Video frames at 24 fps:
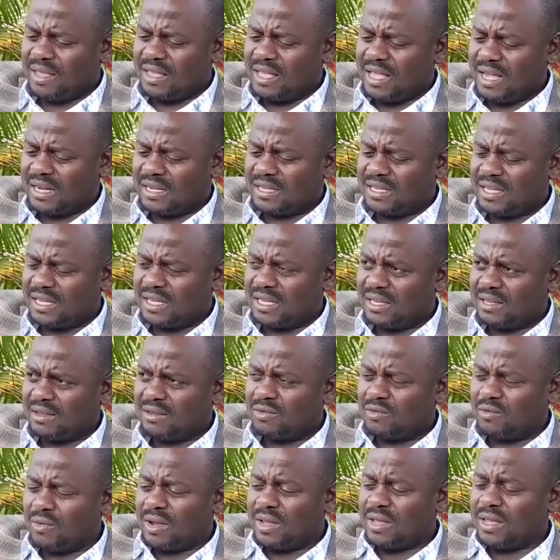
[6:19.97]
deducting
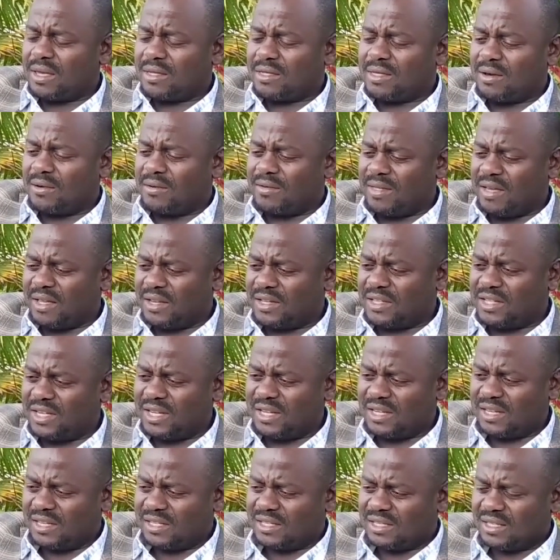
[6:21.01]
twenty thousand
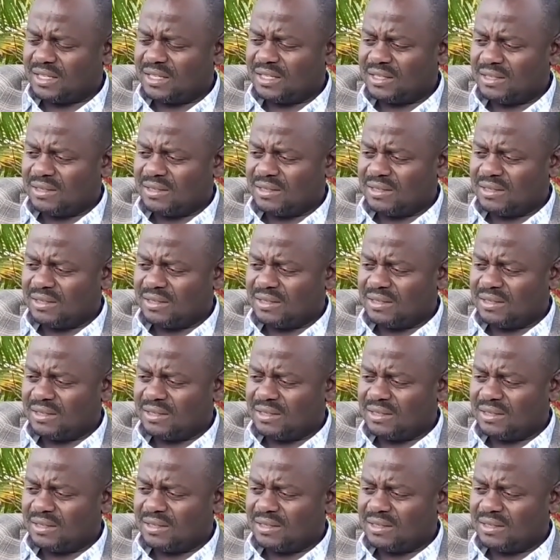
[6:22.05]
shillings.